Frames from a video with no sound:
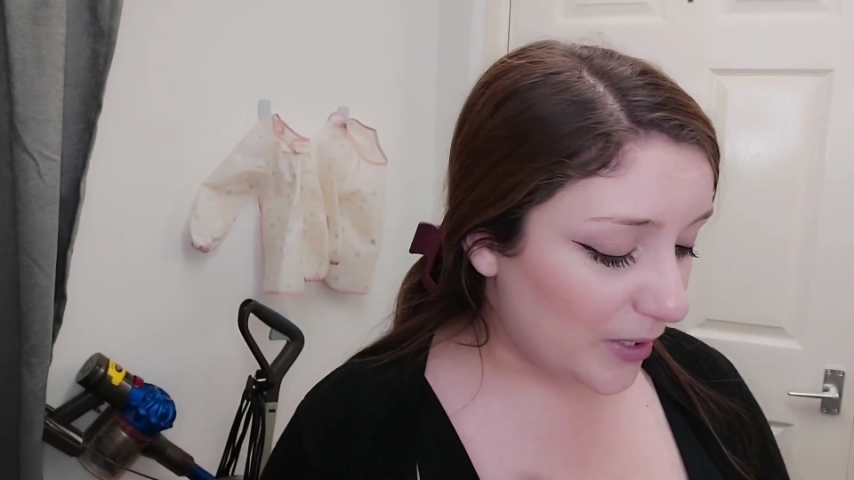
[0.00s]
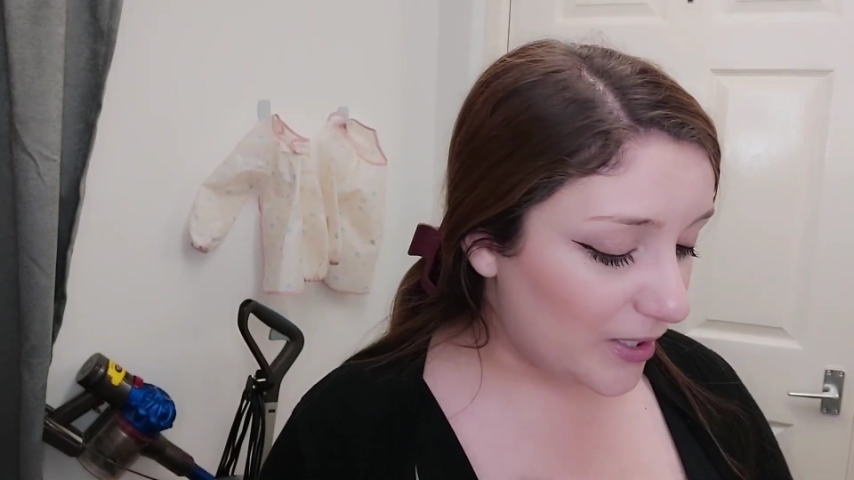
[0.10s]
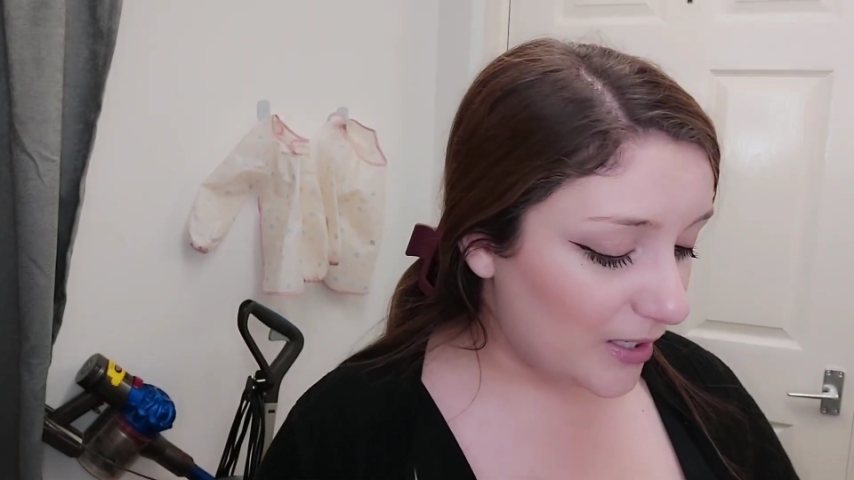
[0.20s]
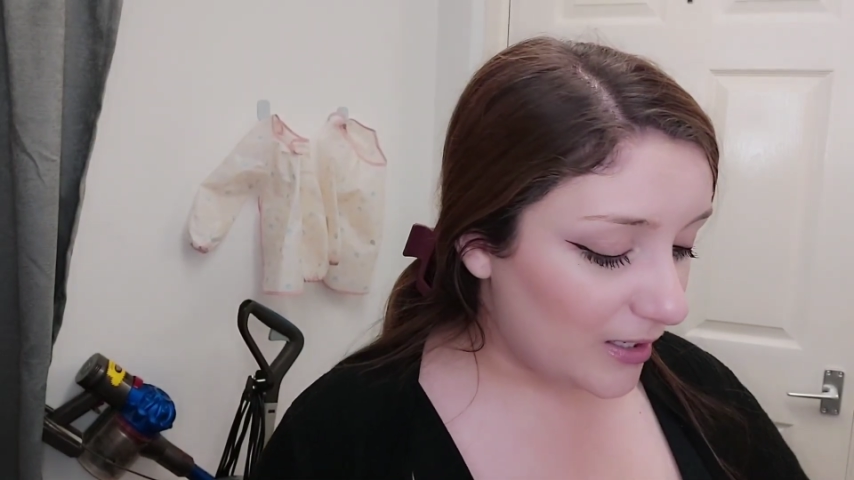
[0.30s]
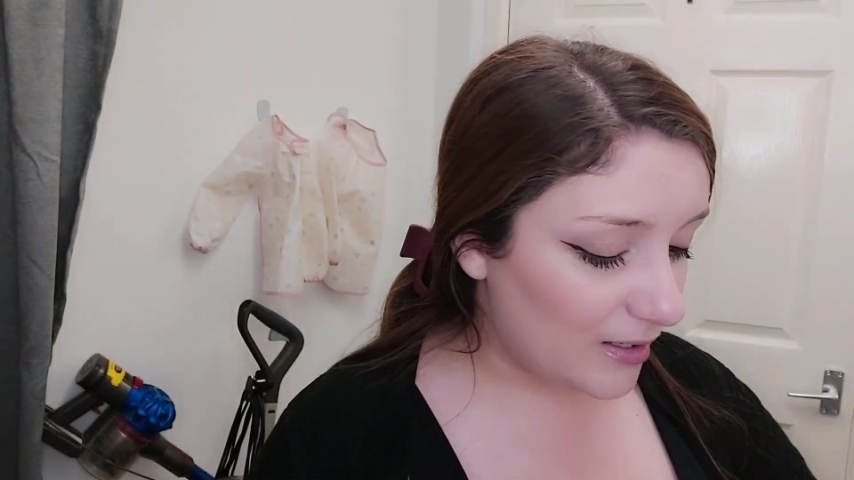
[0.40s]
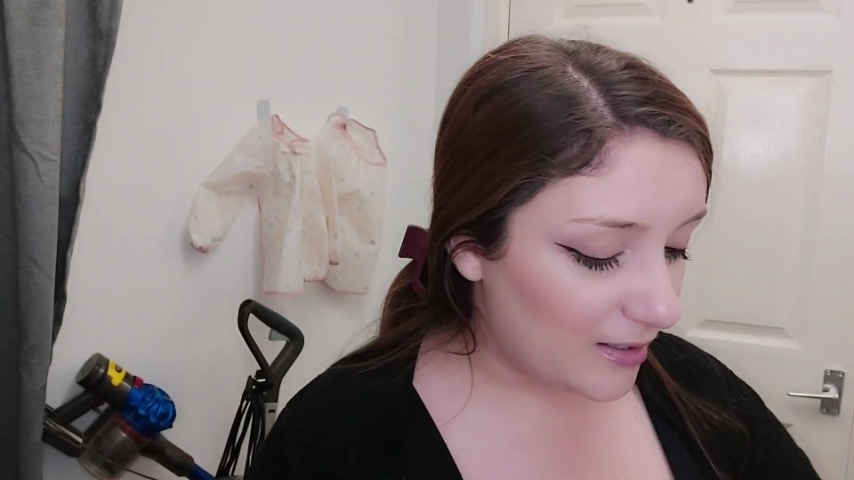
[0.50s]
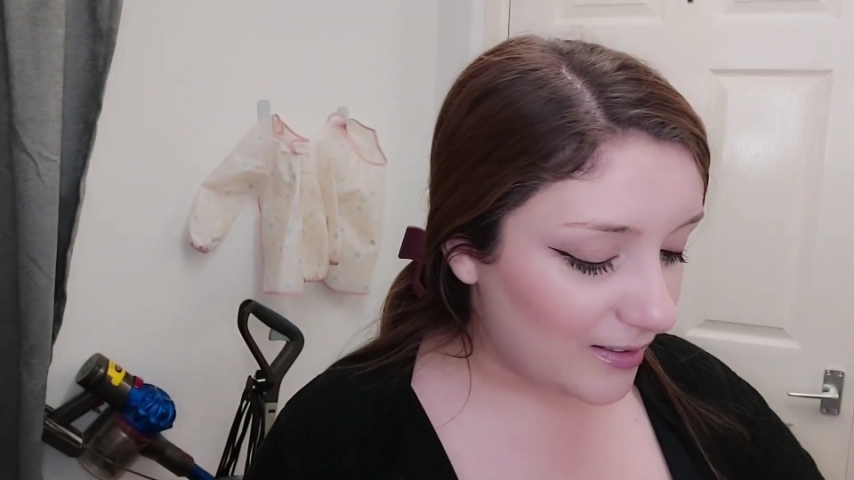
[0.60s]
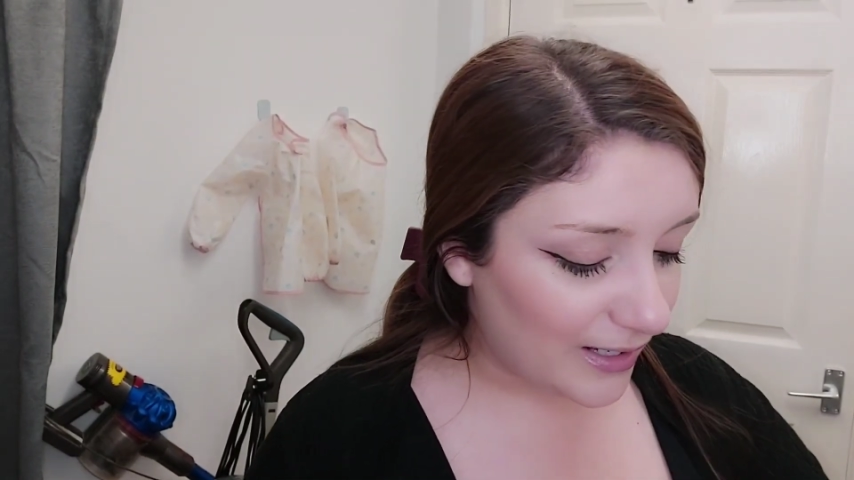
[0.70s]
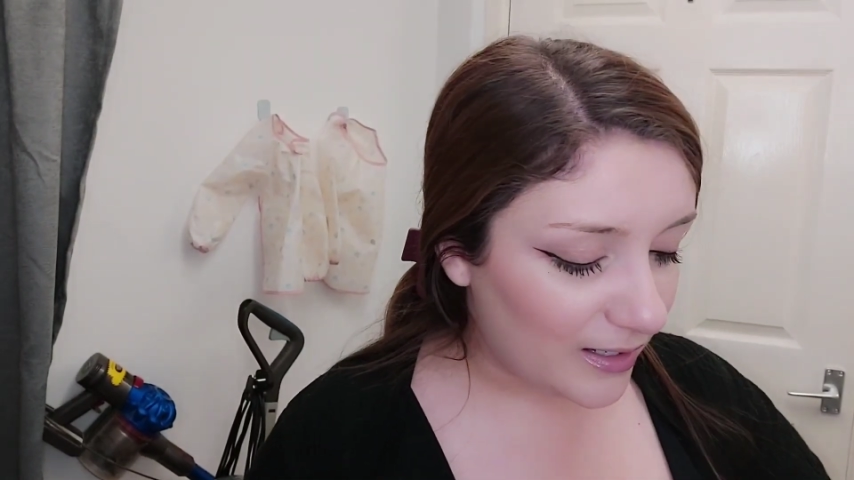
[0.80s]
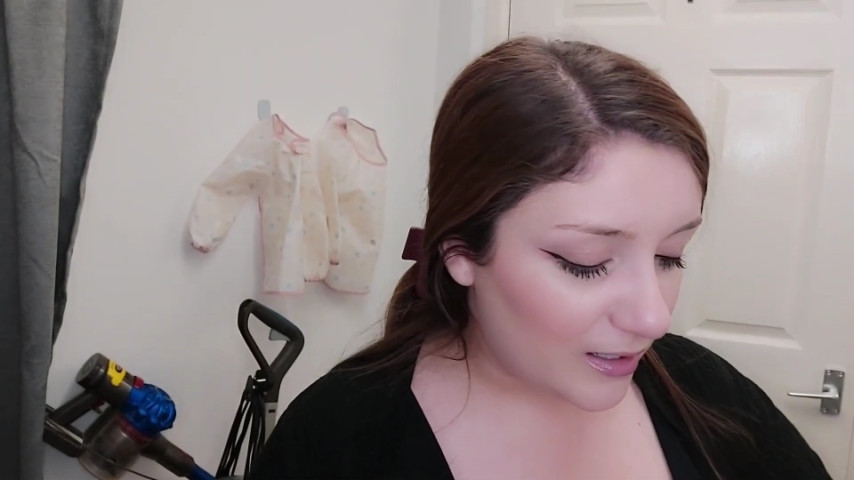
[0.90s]
by
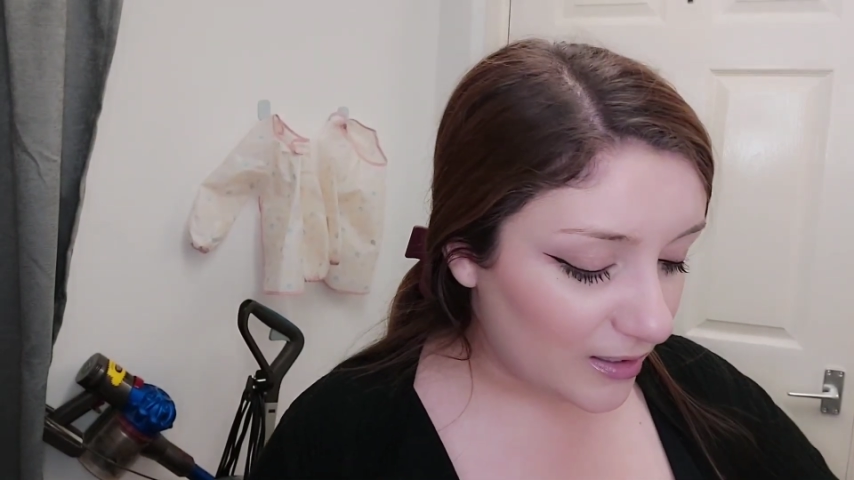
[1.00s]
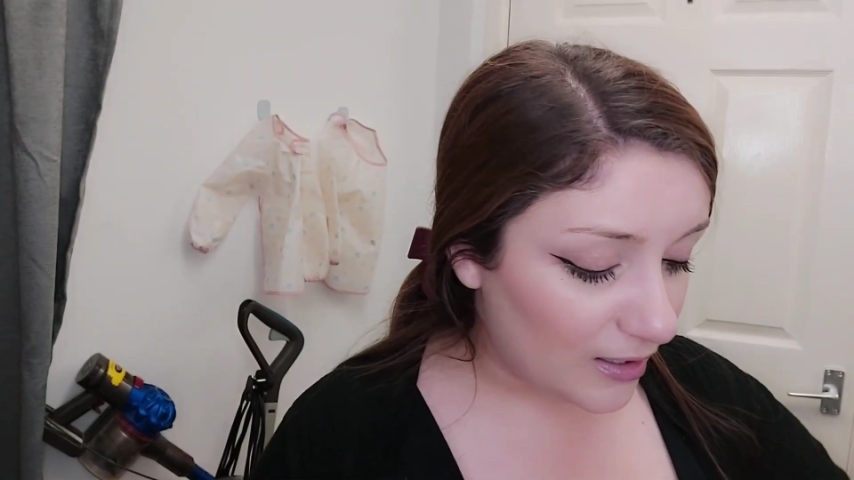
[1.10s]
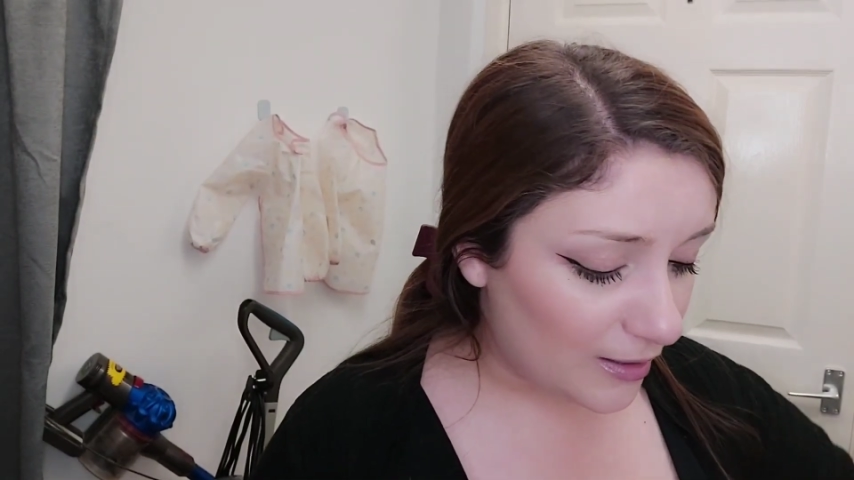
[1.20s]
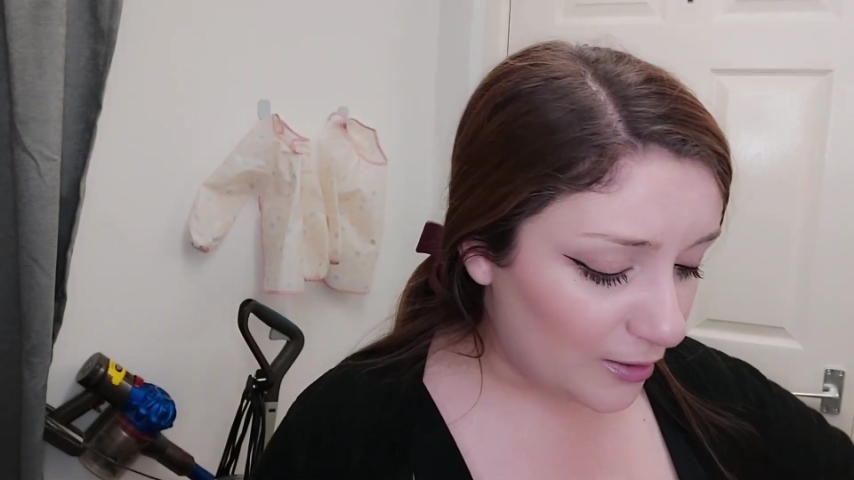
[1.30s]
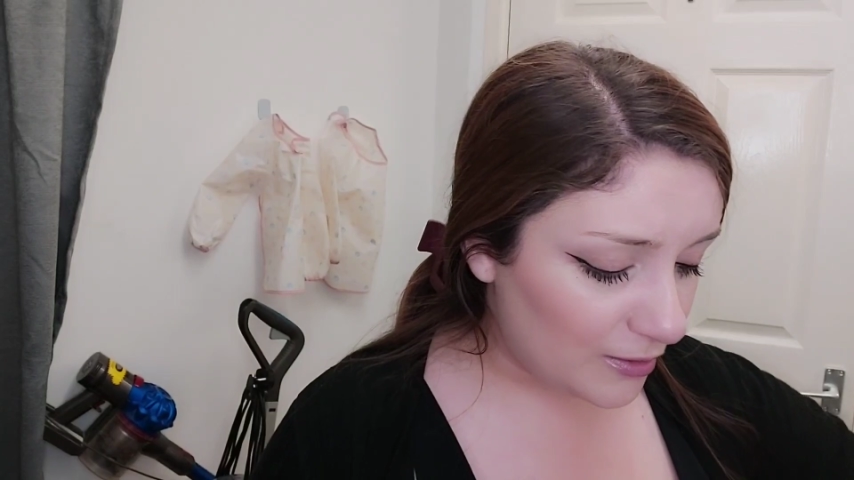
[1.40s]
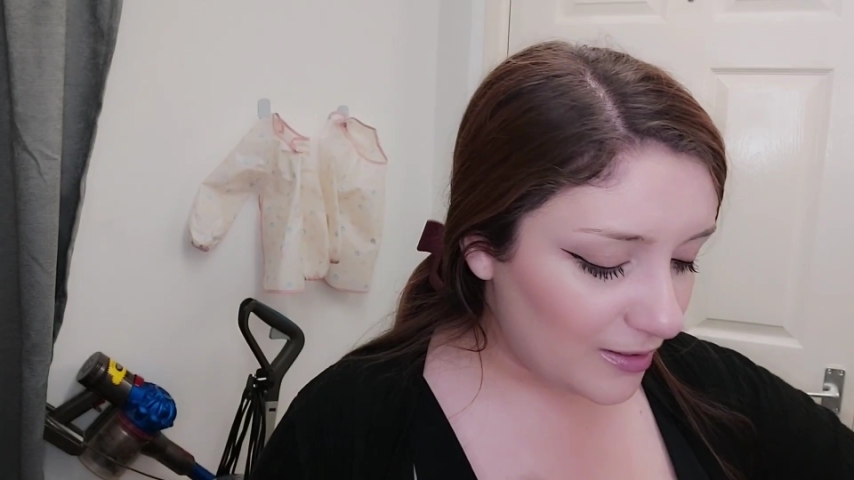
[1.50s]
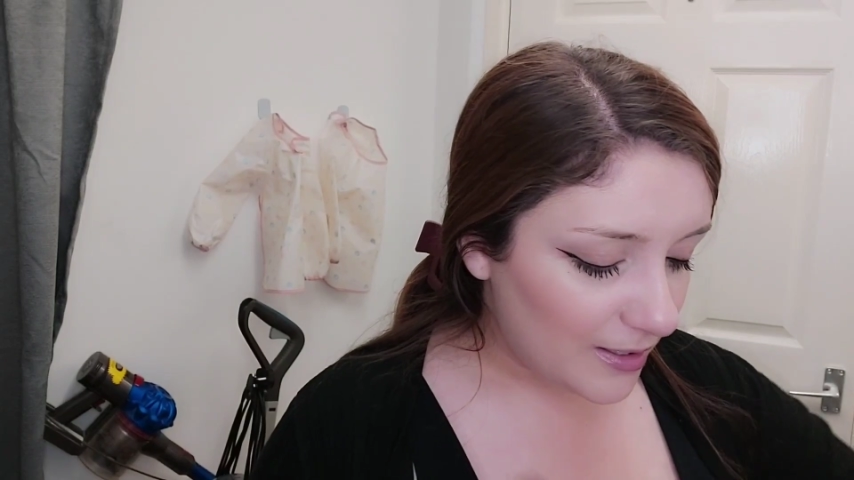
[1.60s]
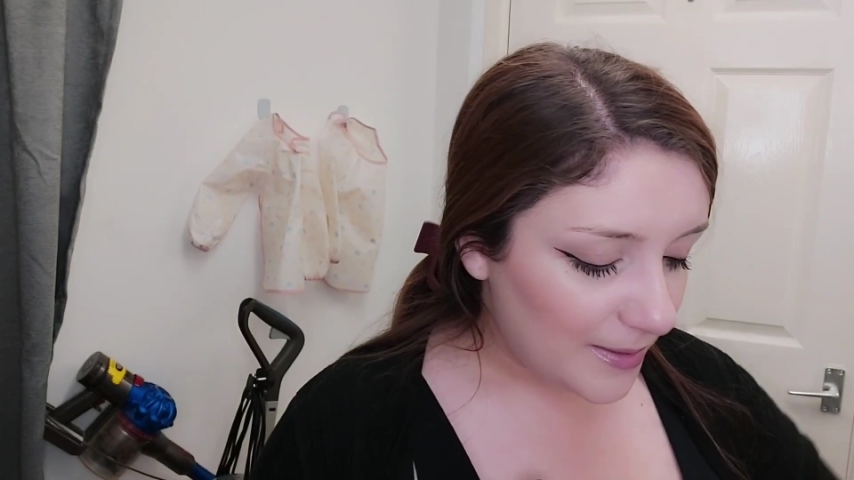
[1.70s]
like a girl.